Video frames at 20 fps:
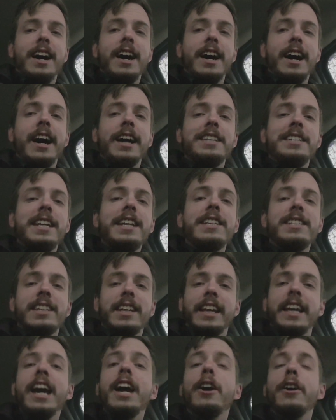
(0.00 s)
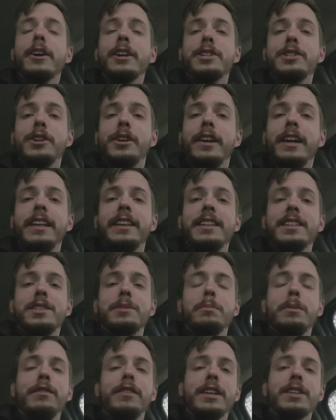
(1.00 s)
a decent character in this
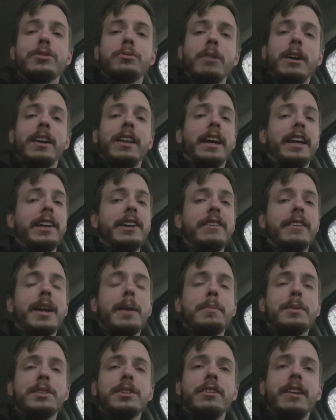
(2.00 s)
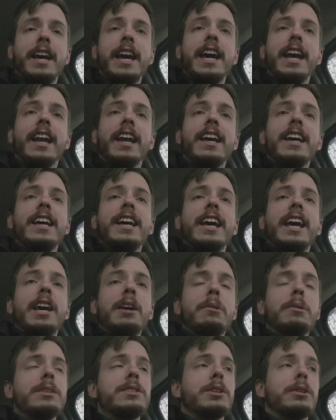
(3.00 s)
movie as well. I know in Episode 8,
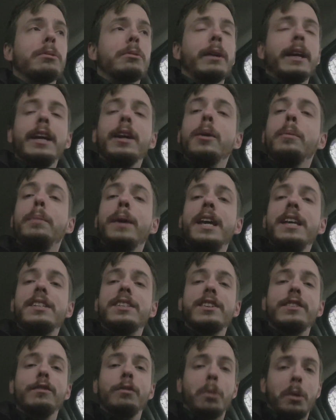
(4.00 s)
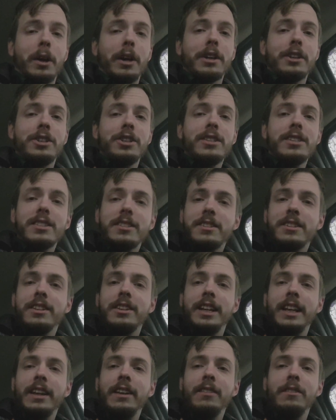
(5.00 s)
he was a real piece of work. Just
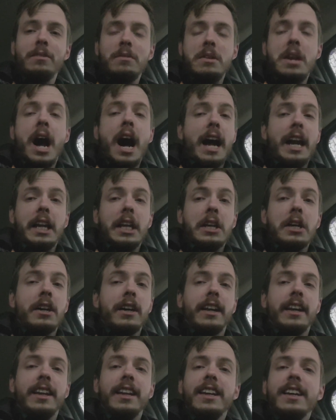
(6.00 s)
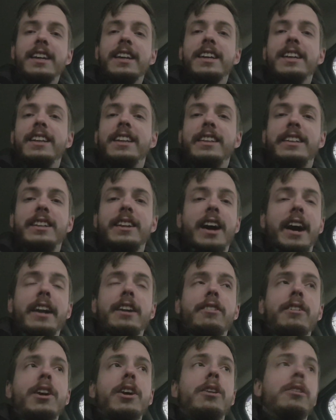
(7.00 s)
not good. I
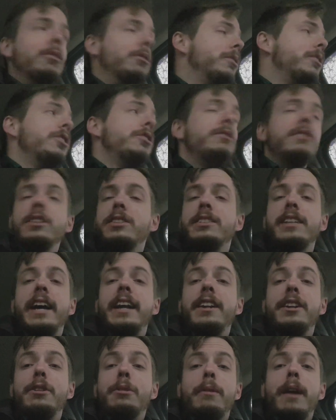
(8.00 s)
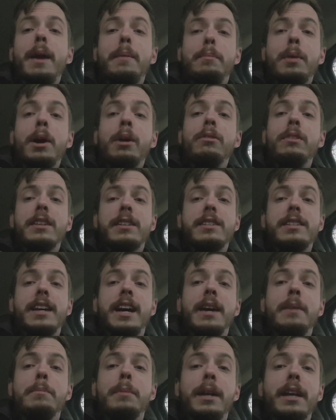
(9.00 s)
don't know who decided to write Poe this
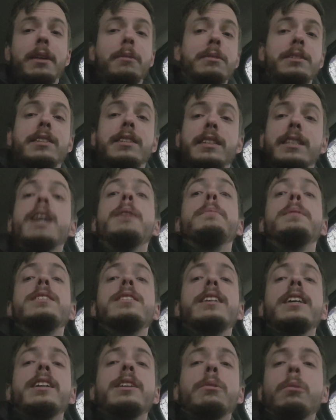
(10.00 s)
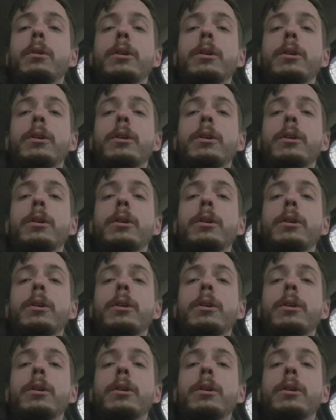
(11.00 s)
time, but it was the dumbest thing in the